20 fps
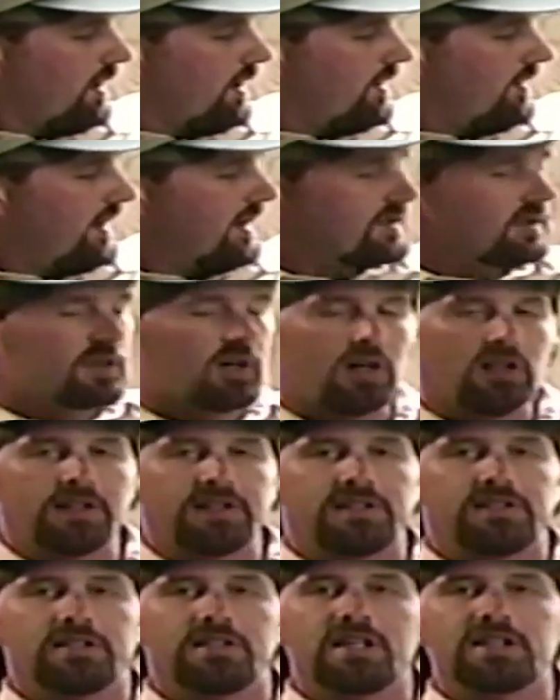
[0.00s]
That's called a
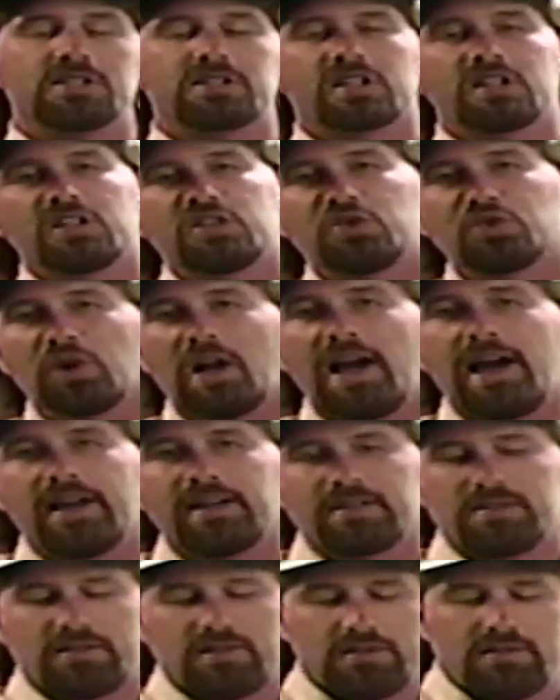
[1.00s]
disc
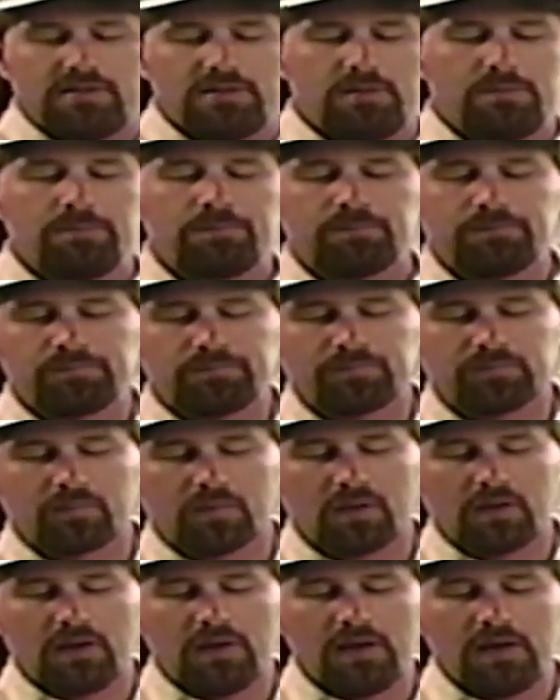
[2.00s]
drag system.
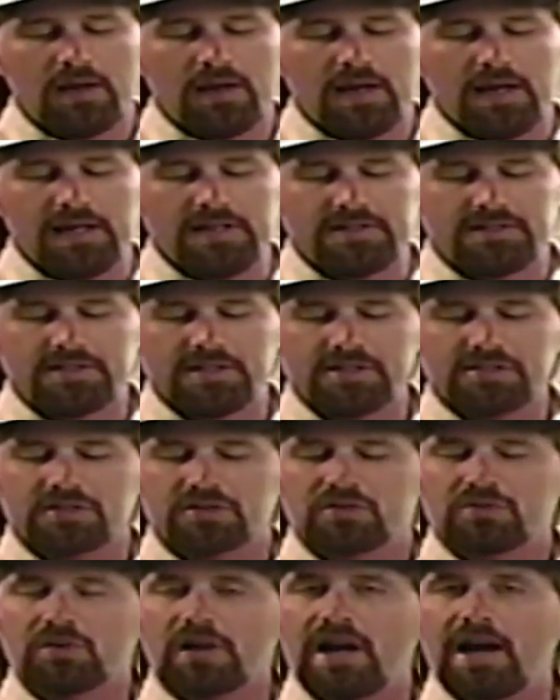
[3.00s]
A disc
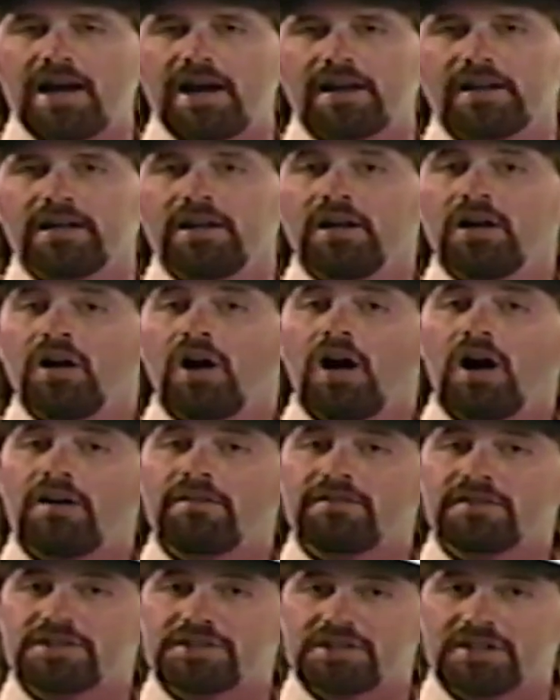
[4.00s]
drag
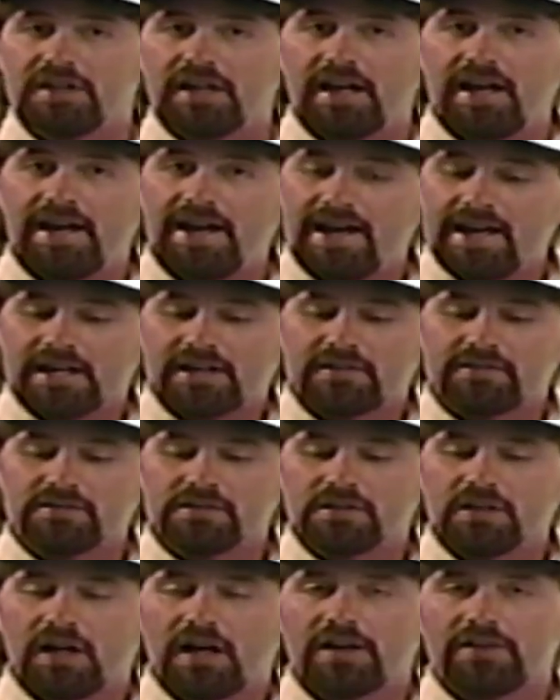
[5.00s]
offers you a heck of a
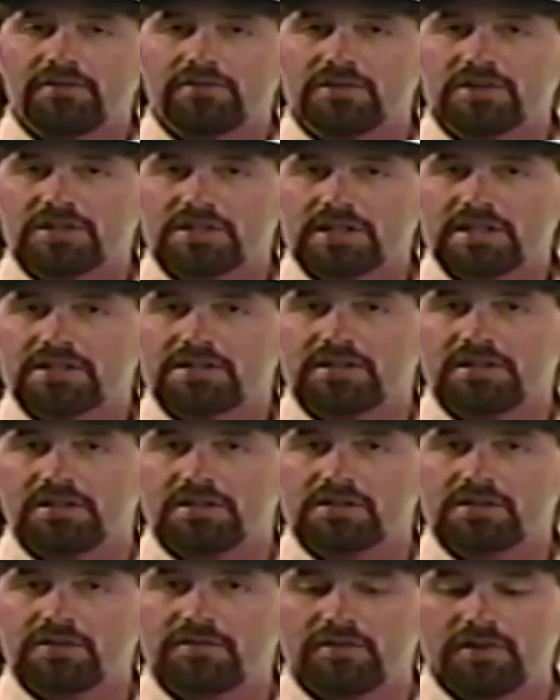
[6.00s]
lot of
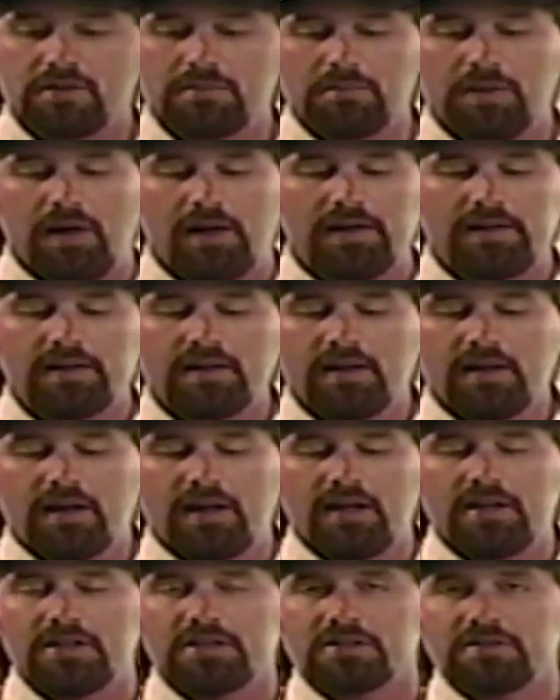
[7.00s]
resistance for the money,
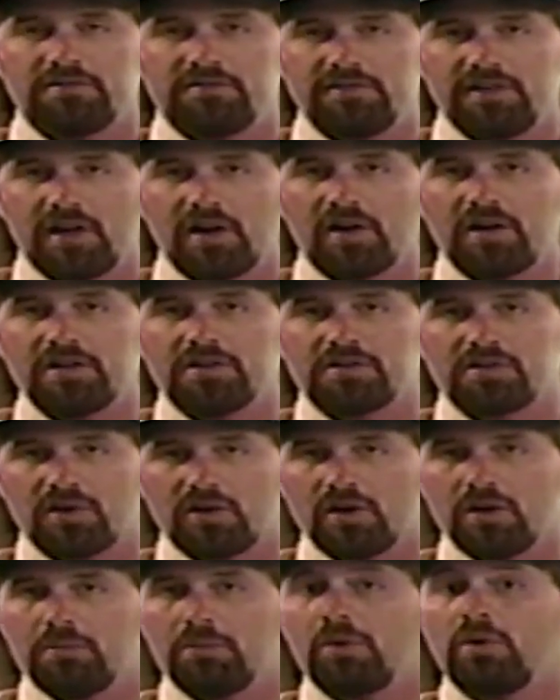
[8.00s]
and it's a very
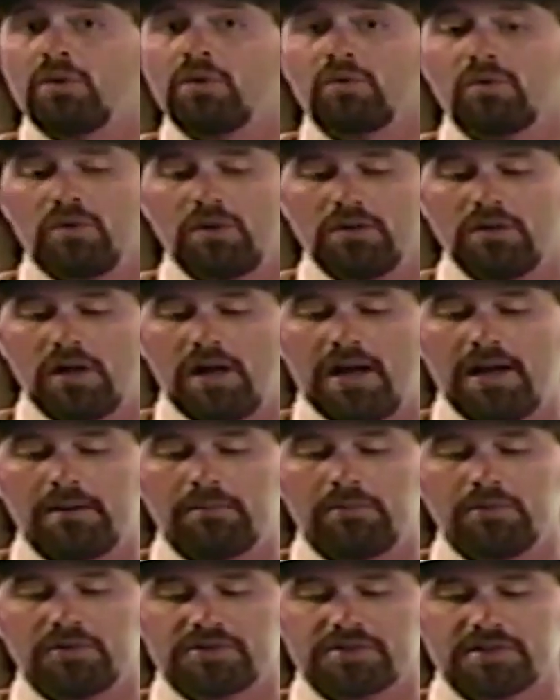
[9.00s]
durable,
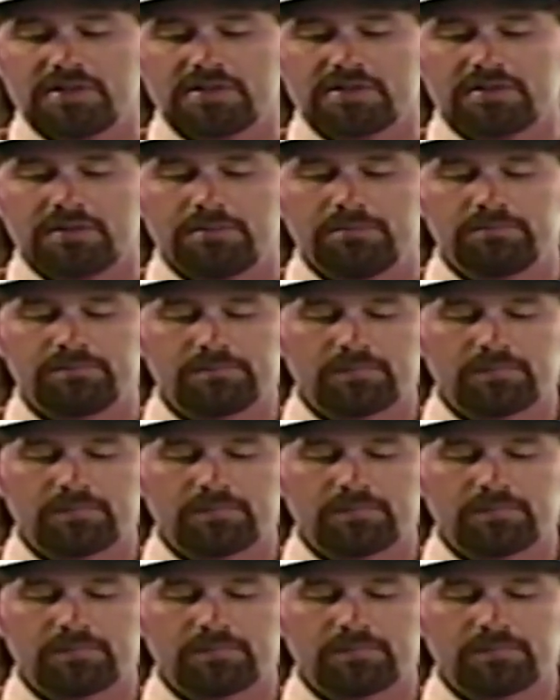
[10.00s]
reliable system.